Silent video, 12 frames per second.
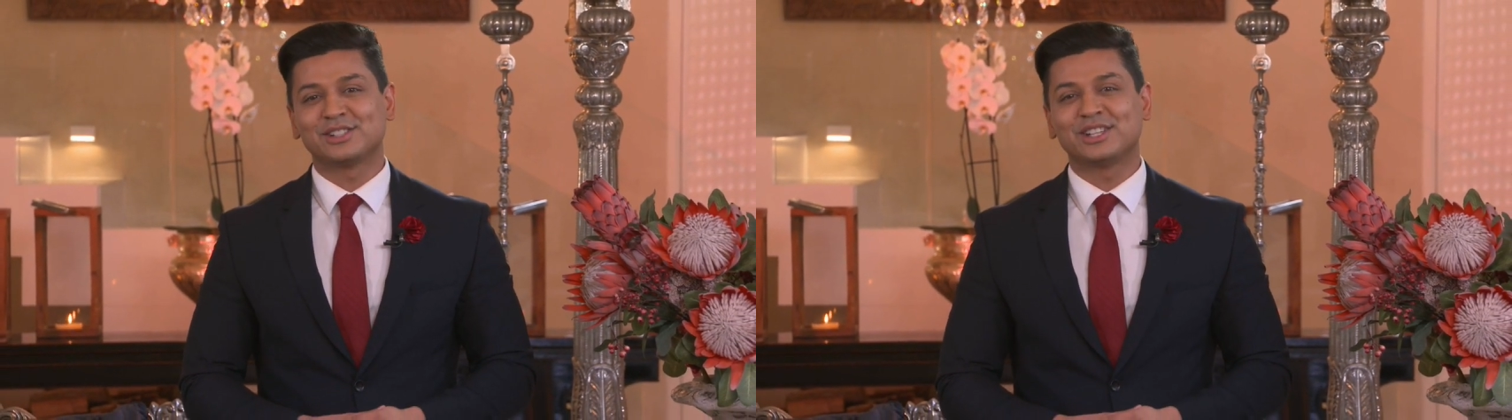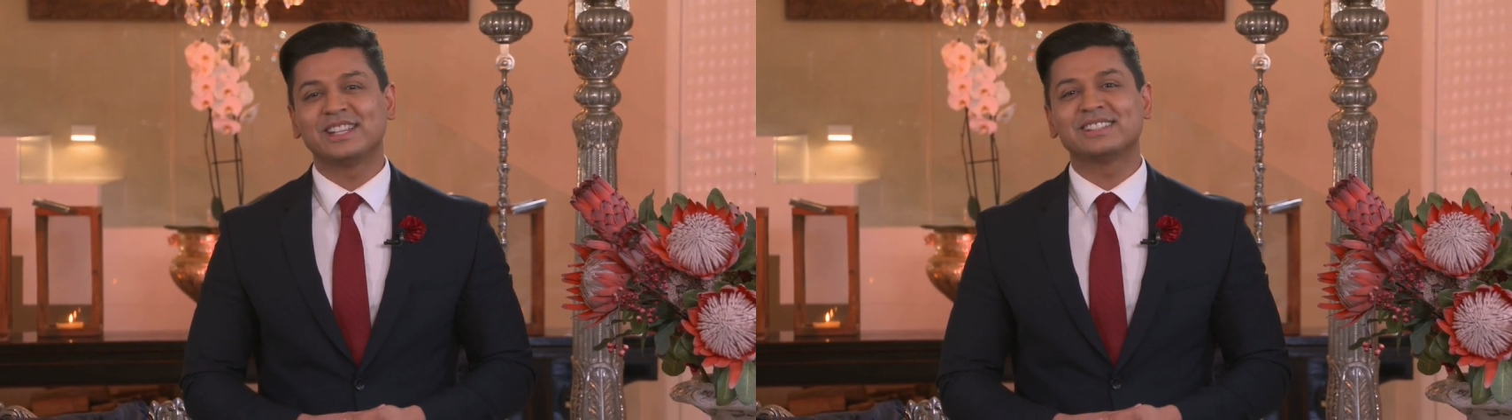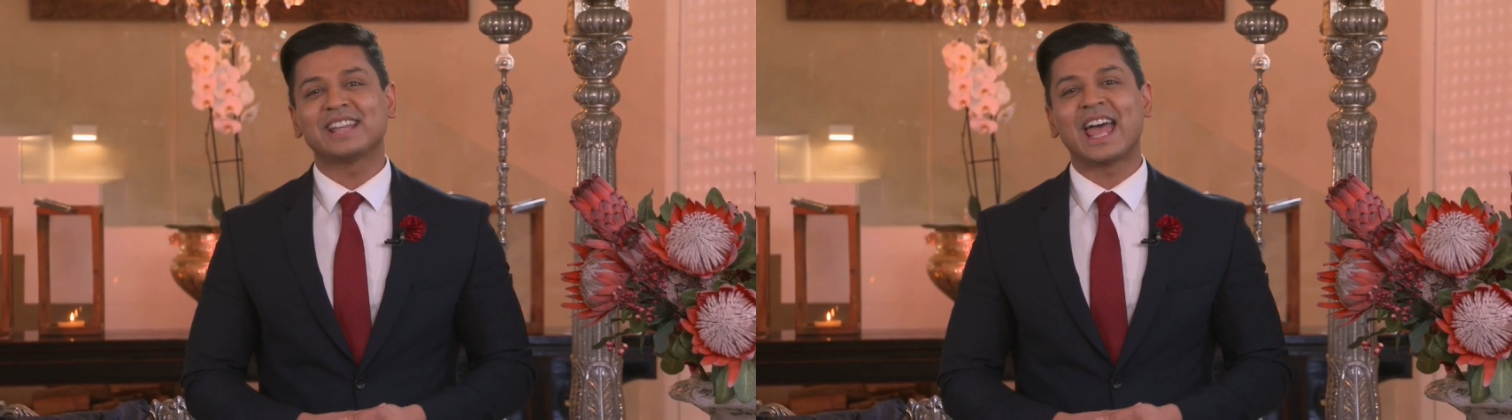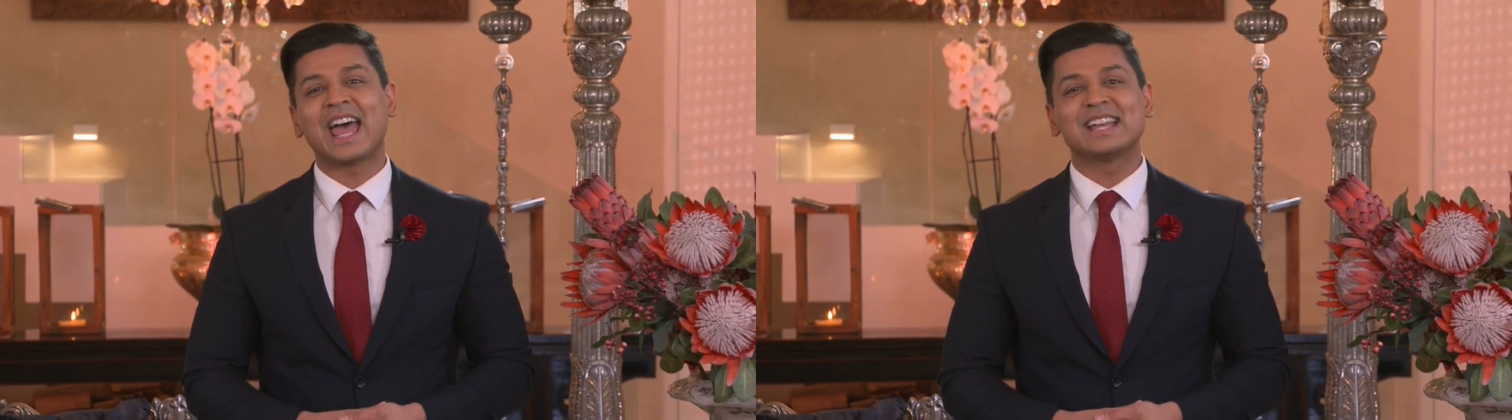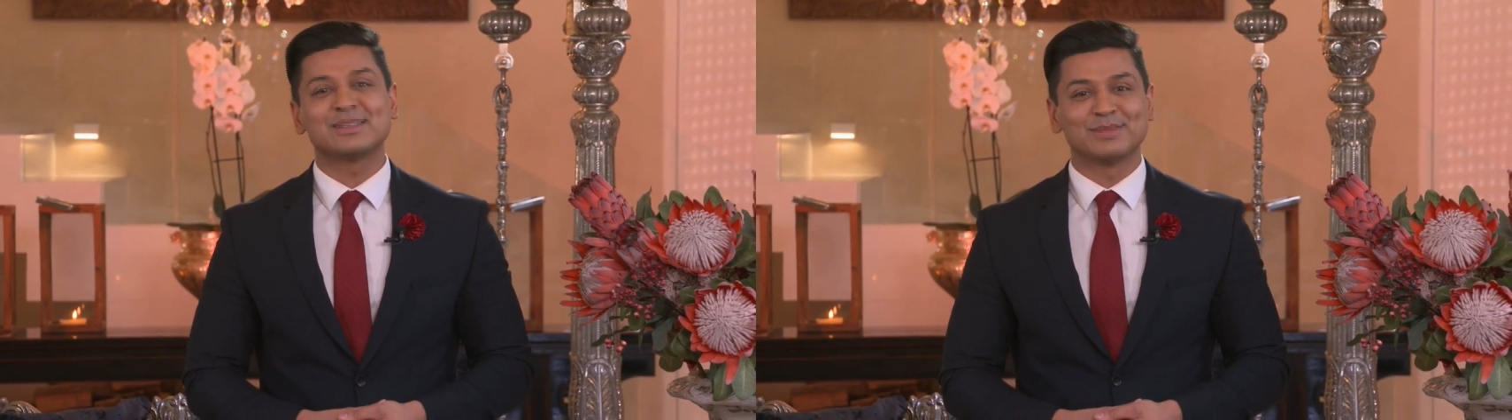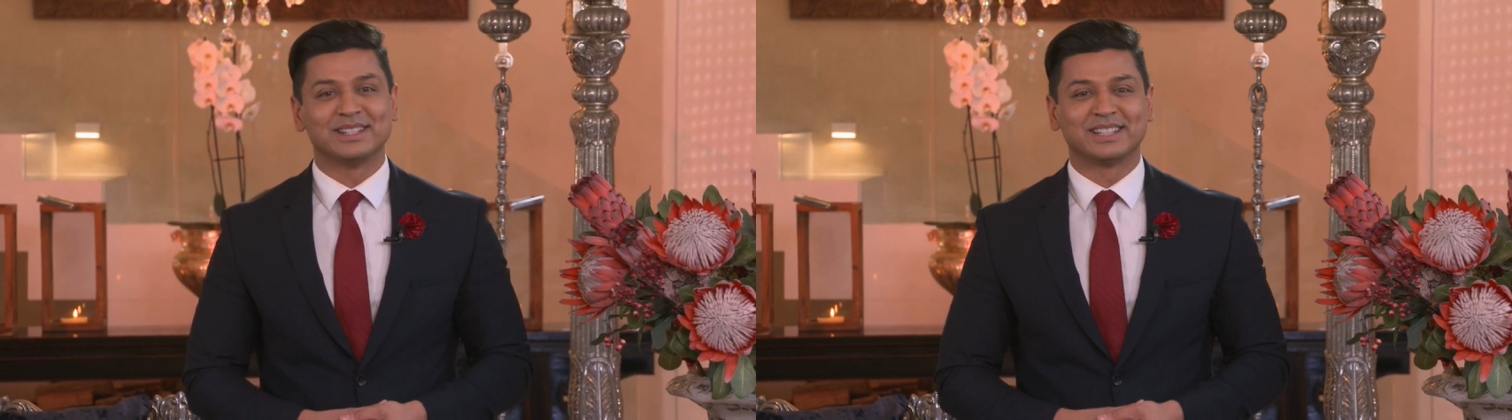she is
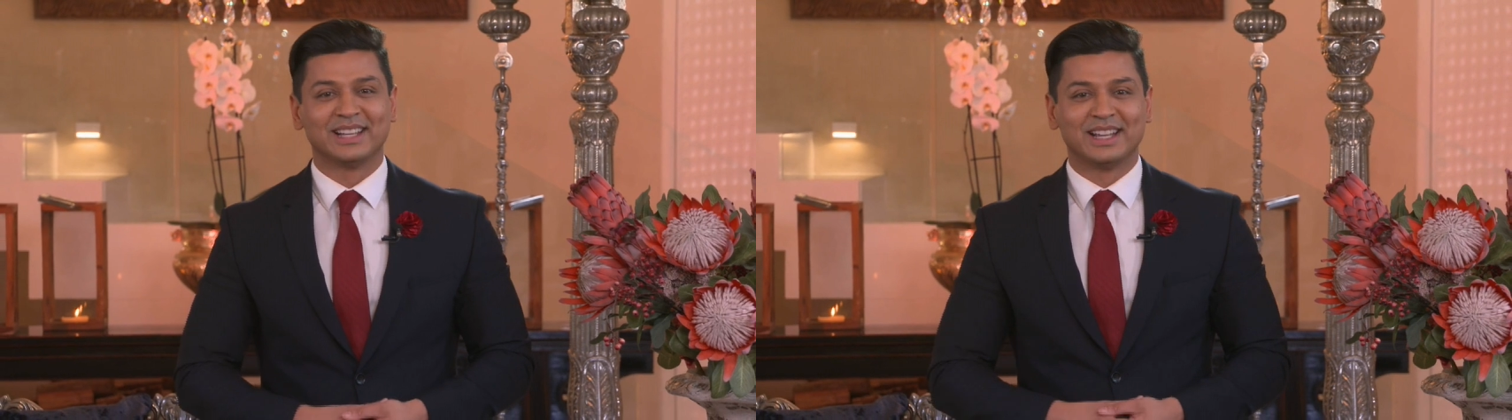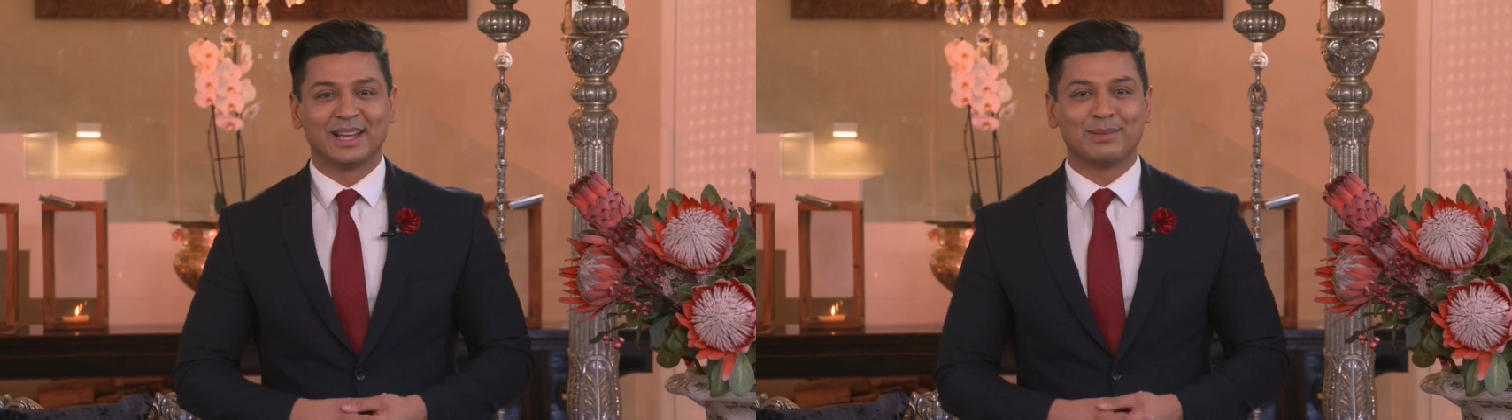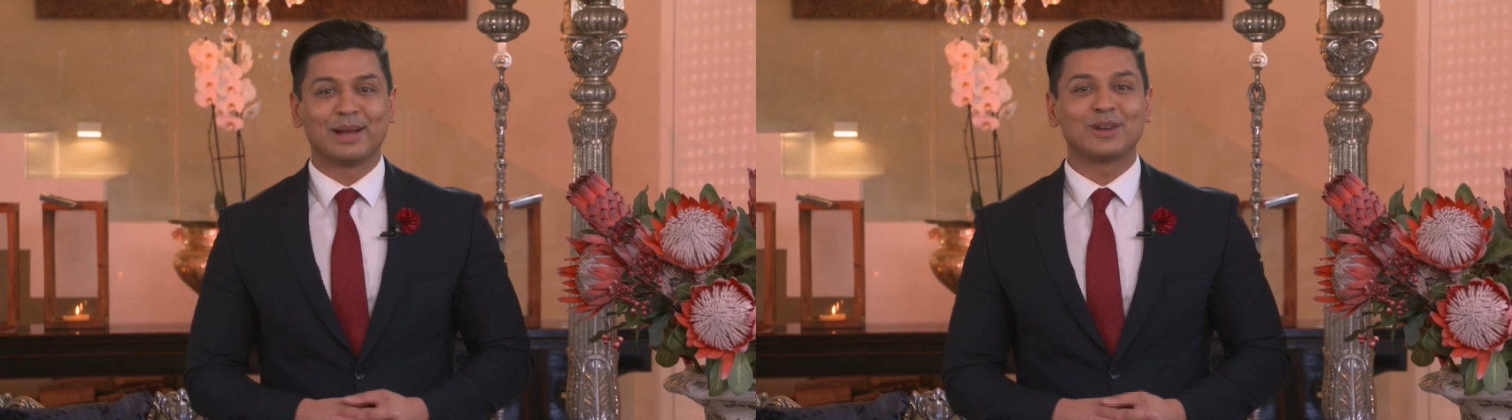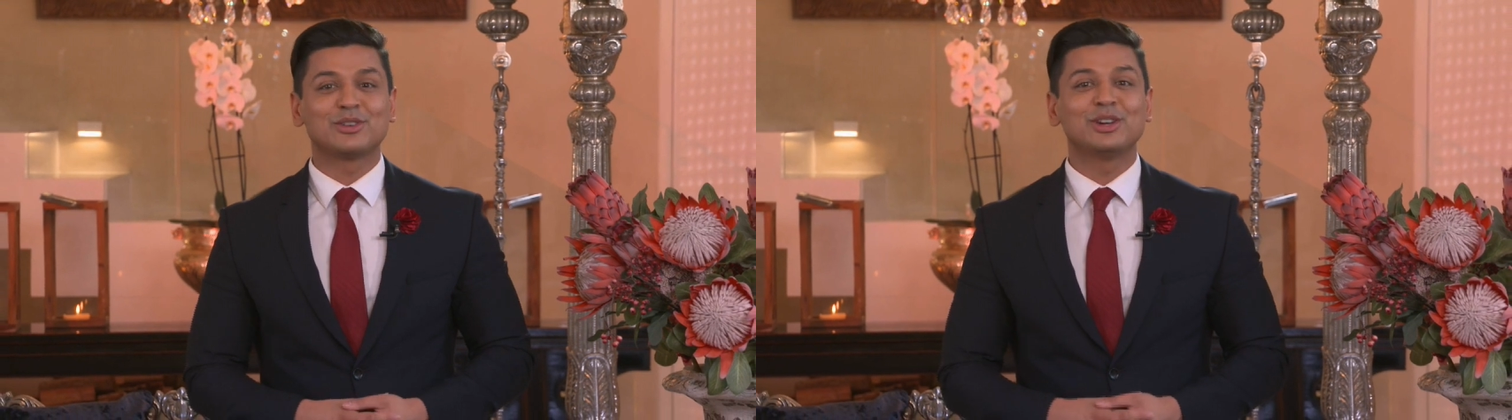adamant about